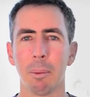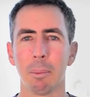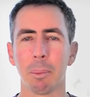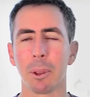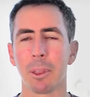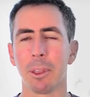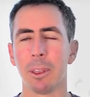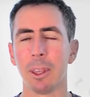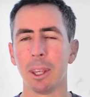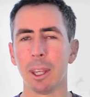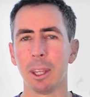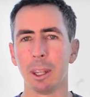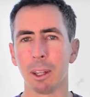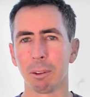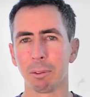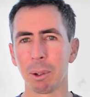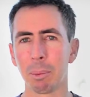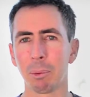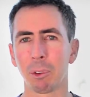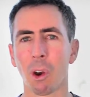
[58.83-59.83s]
But the
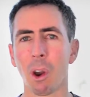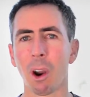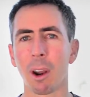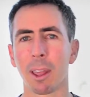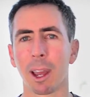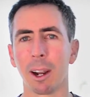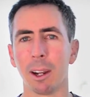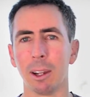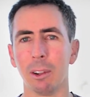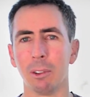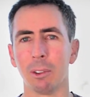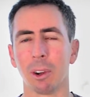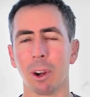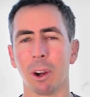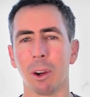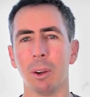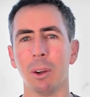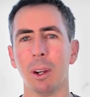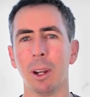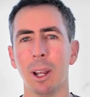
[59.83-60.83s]
flip side of that is,
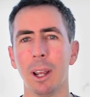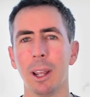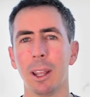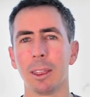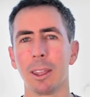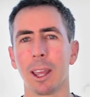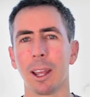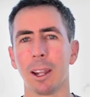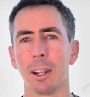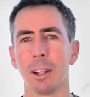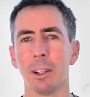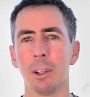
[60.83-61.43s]
though, that